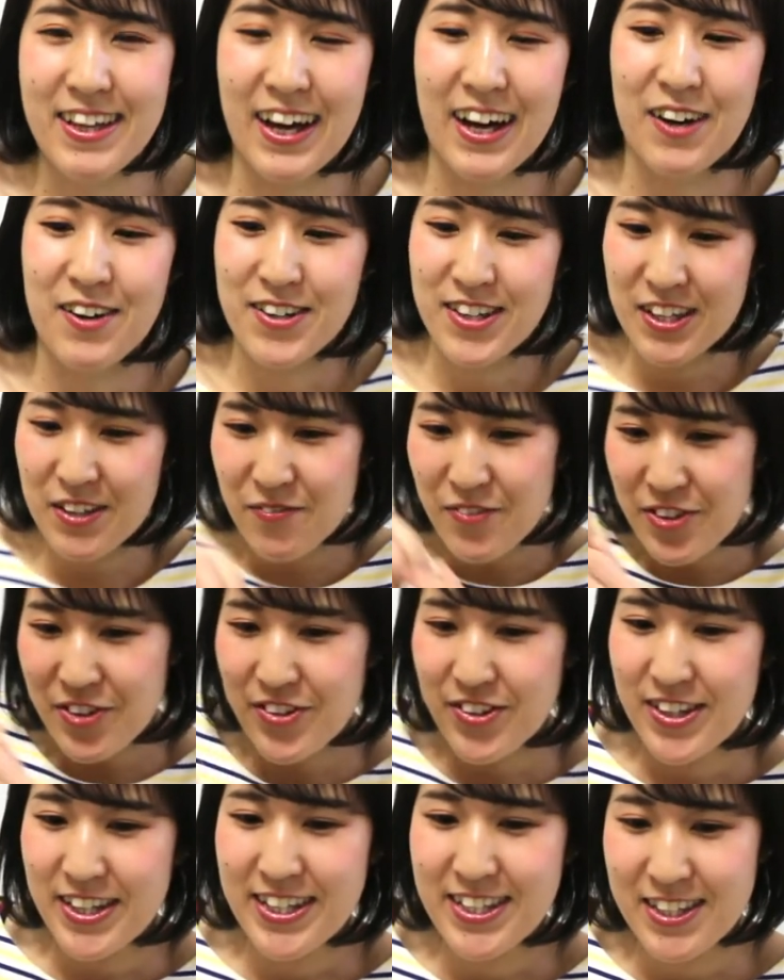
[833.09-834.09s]
I'll give
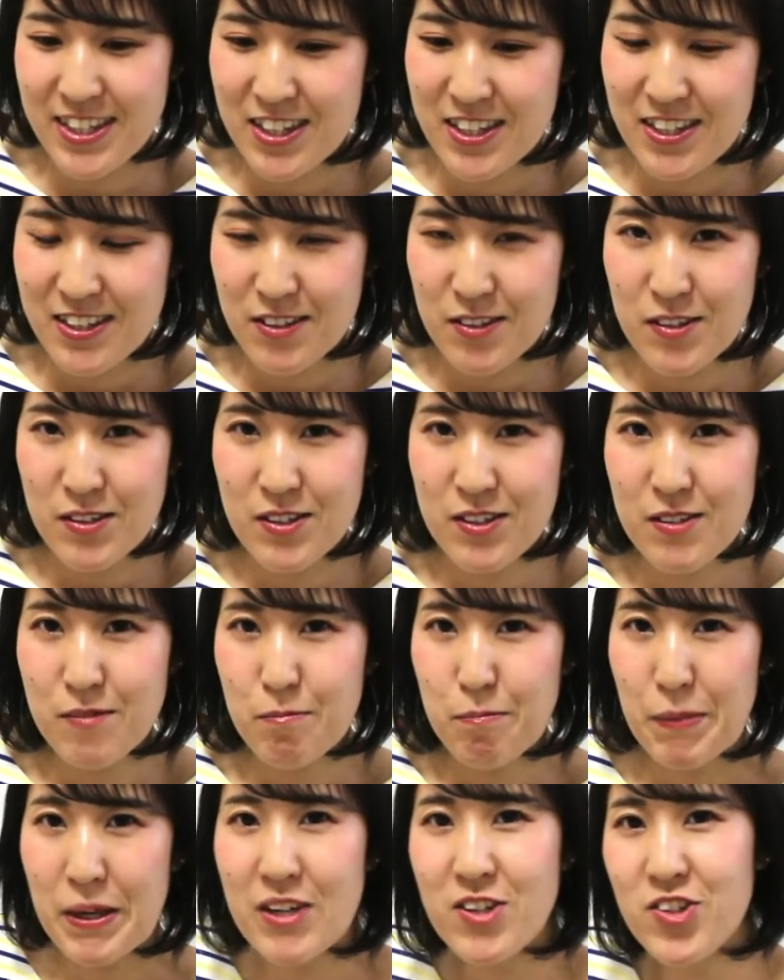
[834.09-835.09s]
you this
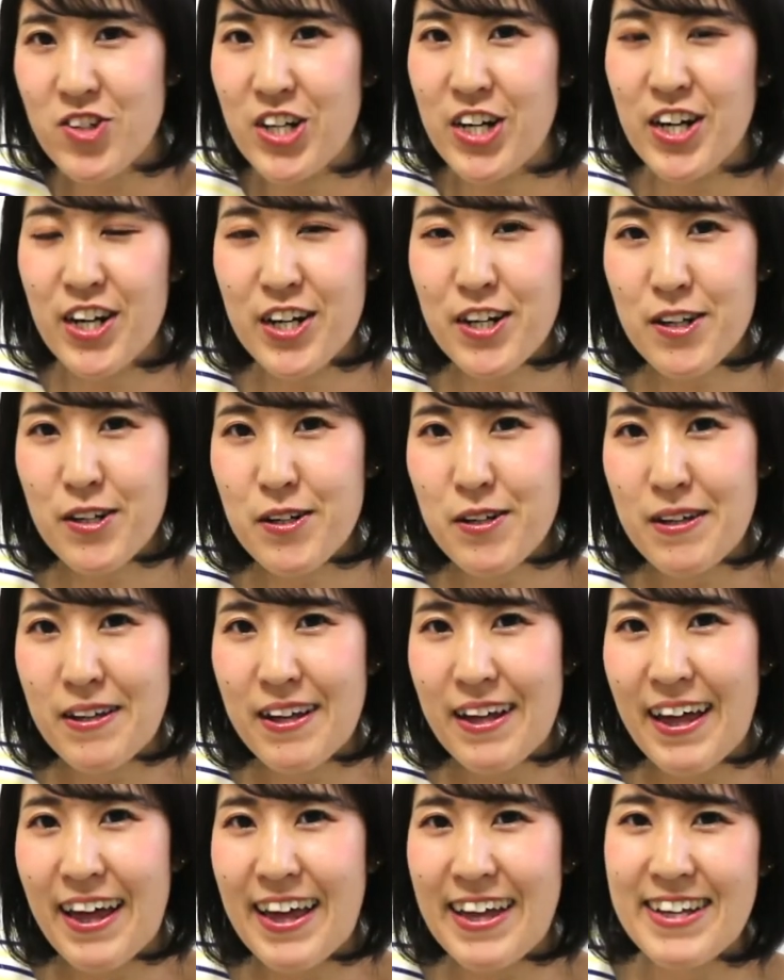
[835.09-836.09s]
picture
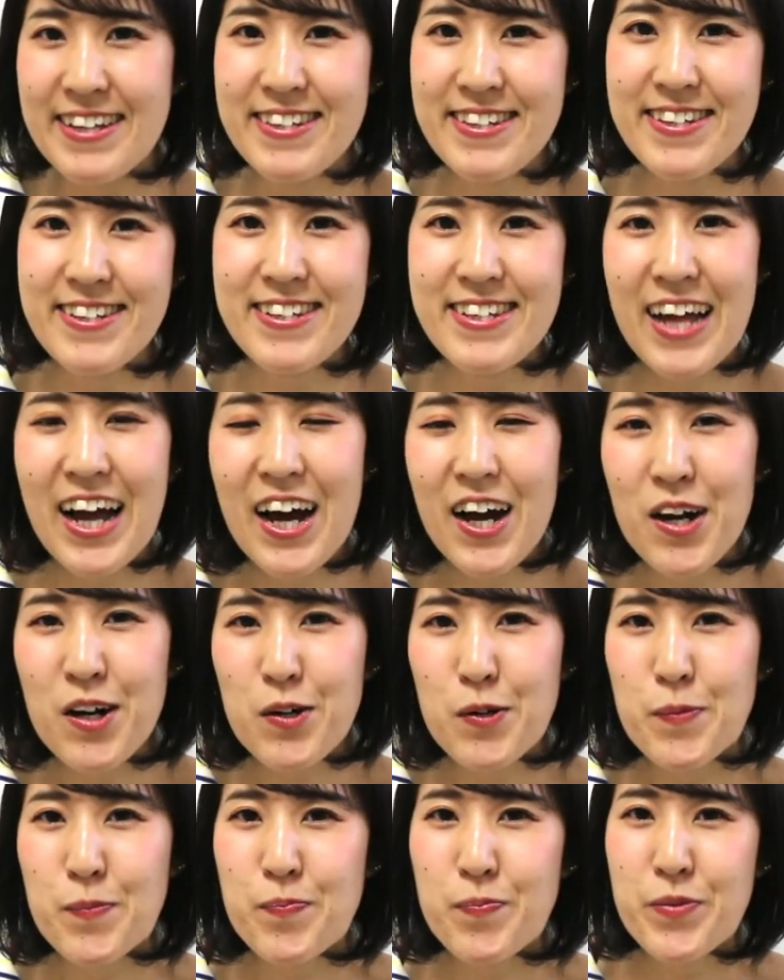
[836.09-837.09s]
and
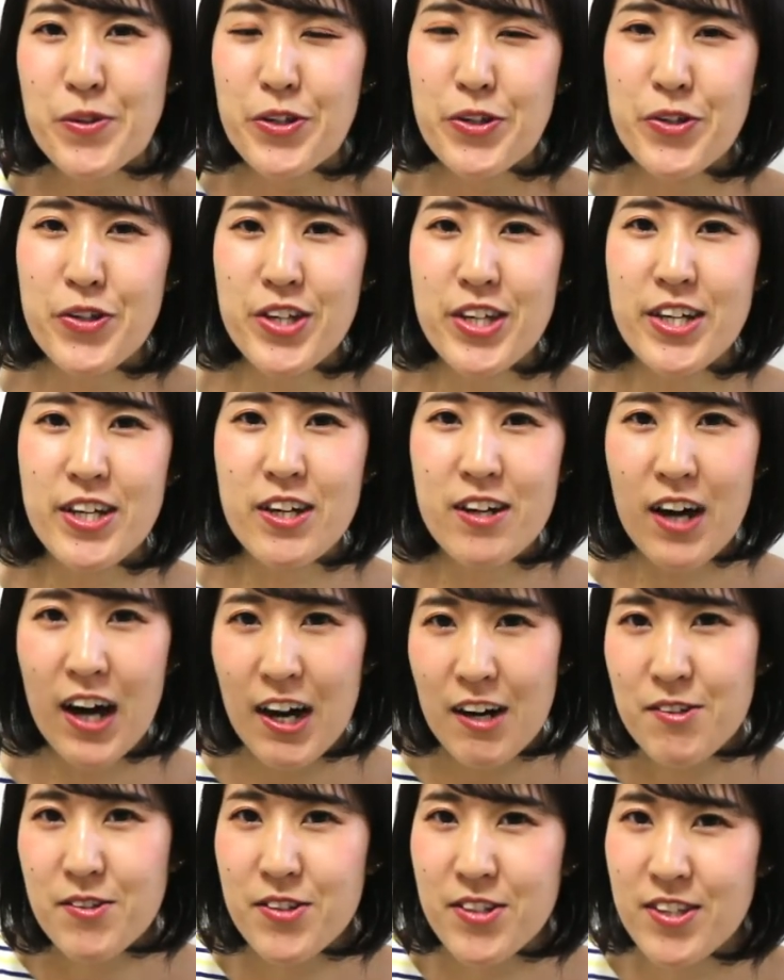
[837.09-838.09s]
now you can
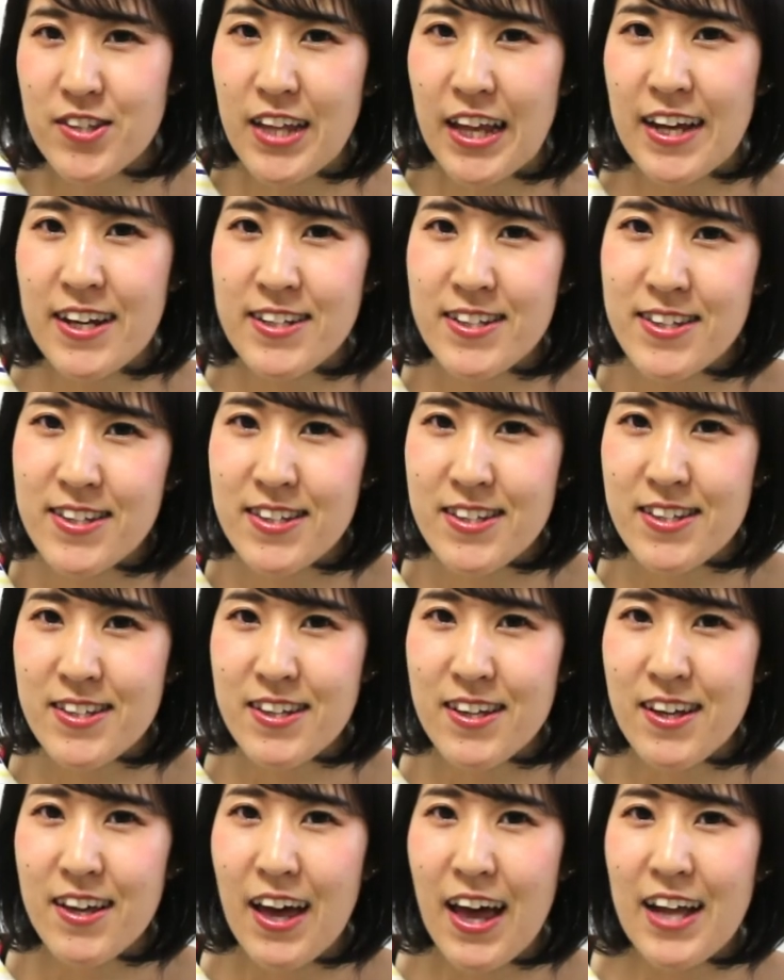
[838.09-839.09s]
count things
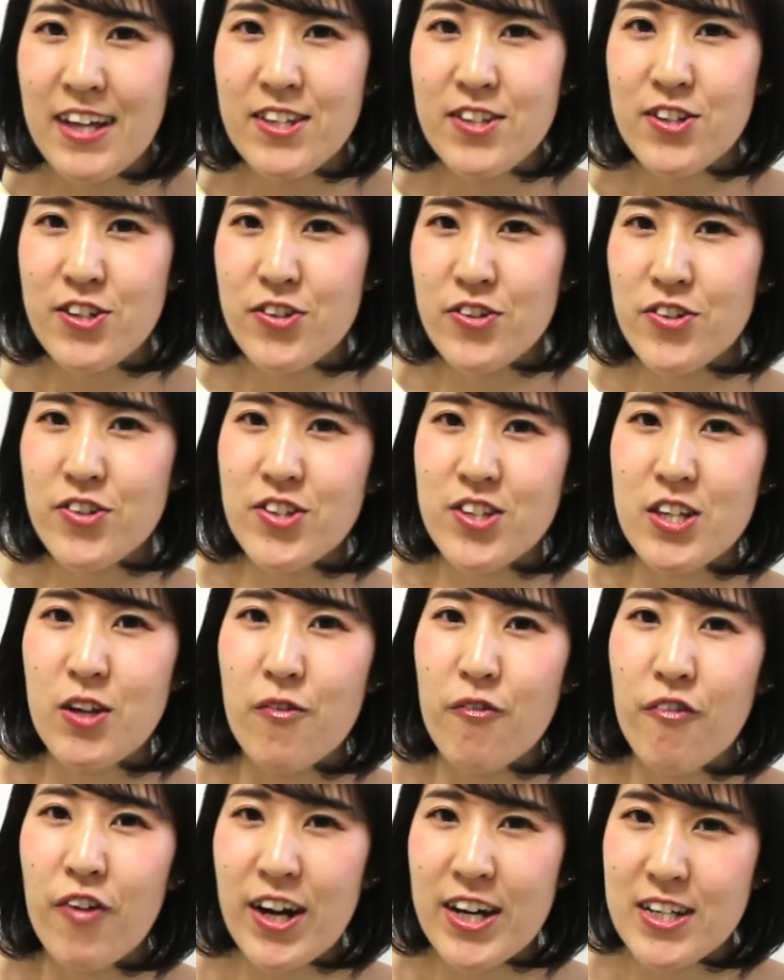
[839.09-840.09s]
and use
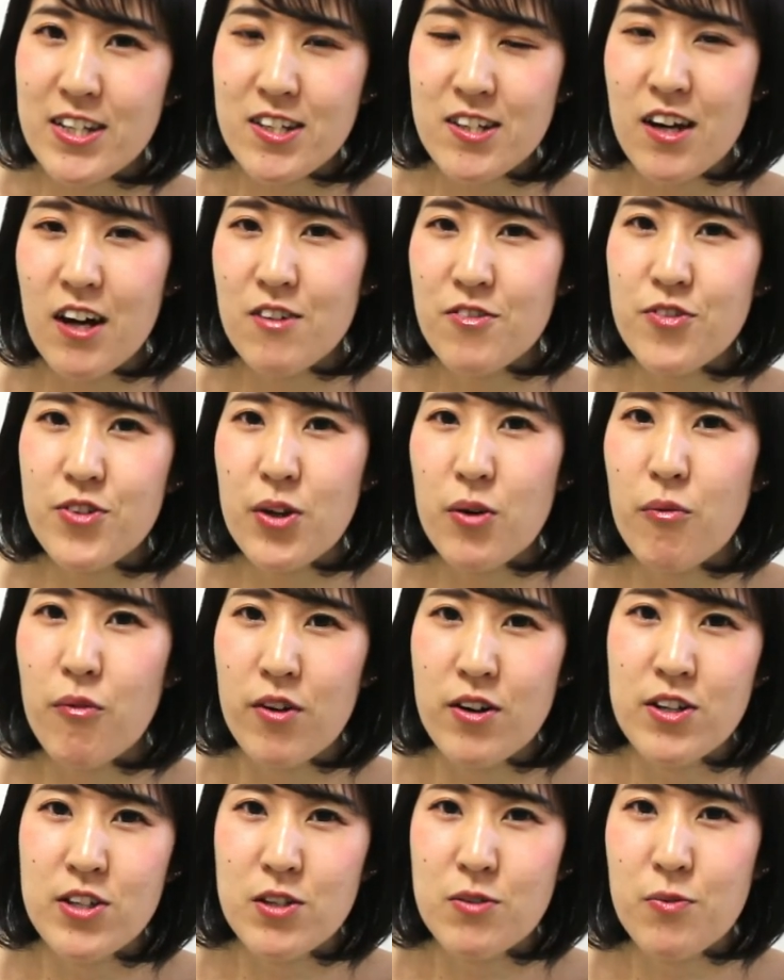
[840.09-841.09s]
the right counter
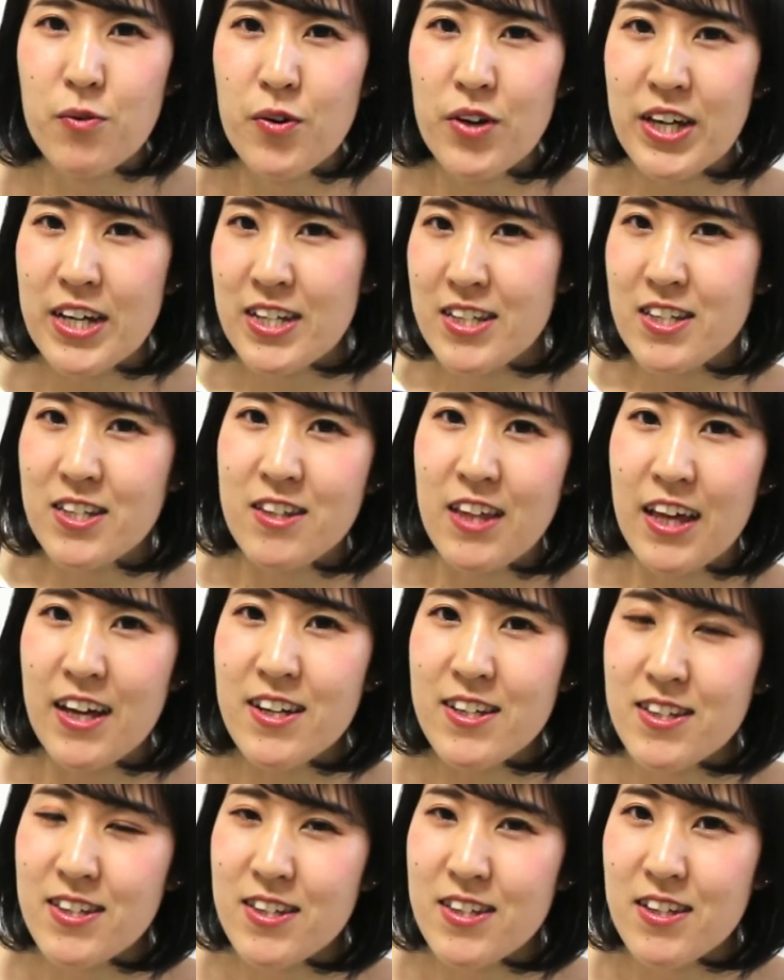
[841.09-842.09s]
words for each
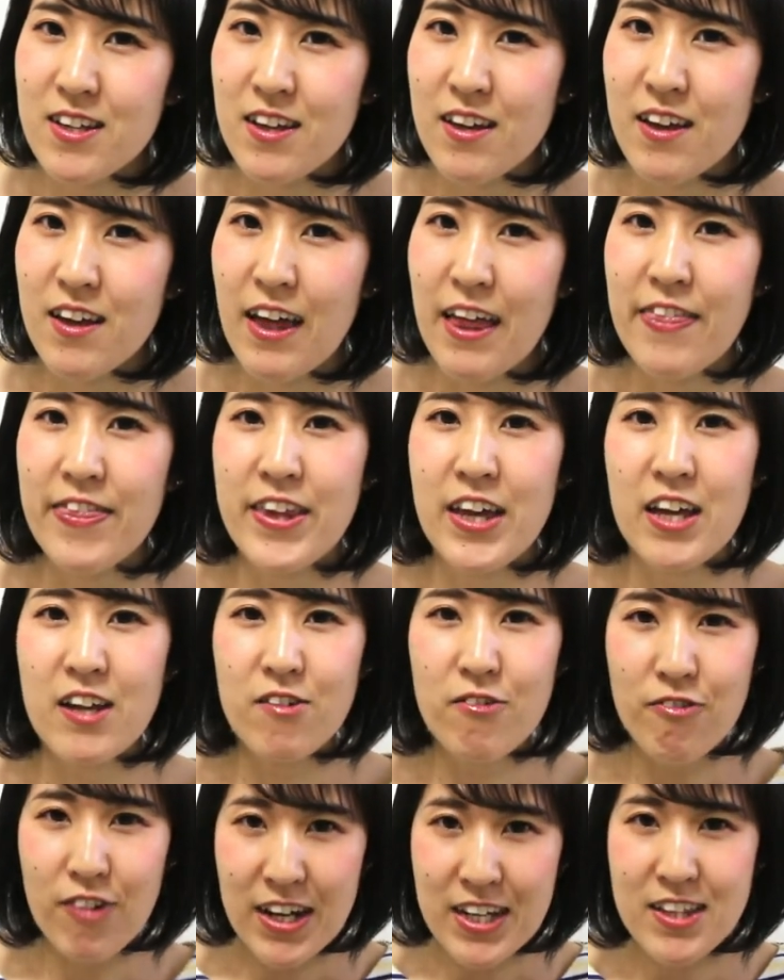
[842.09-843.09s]
things and
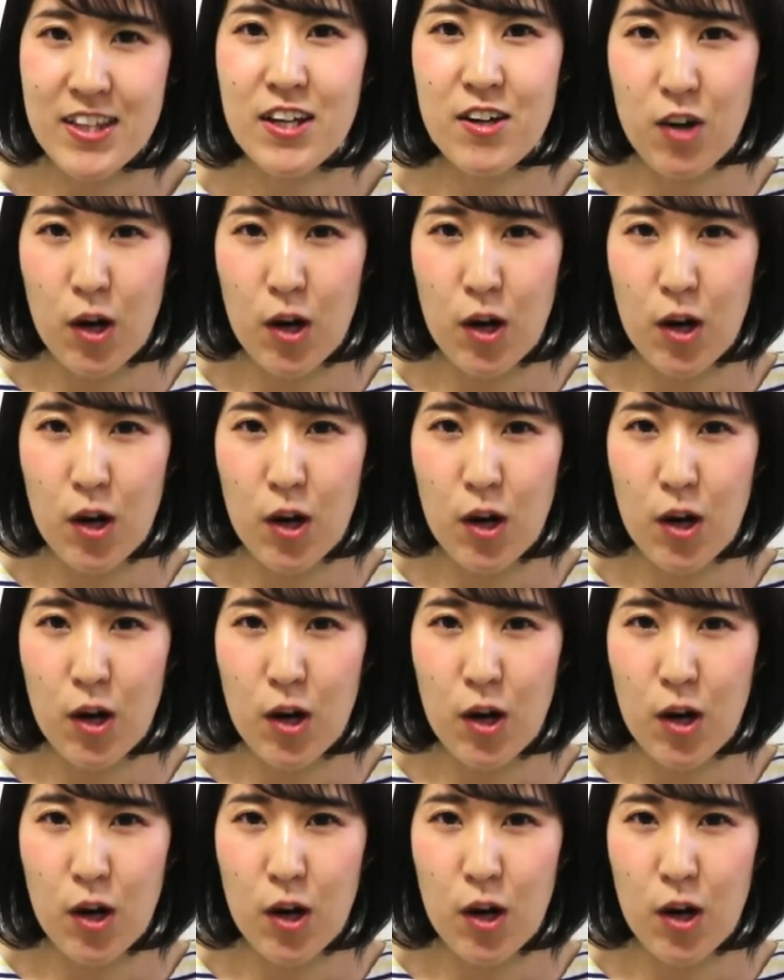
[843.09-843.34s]
then write the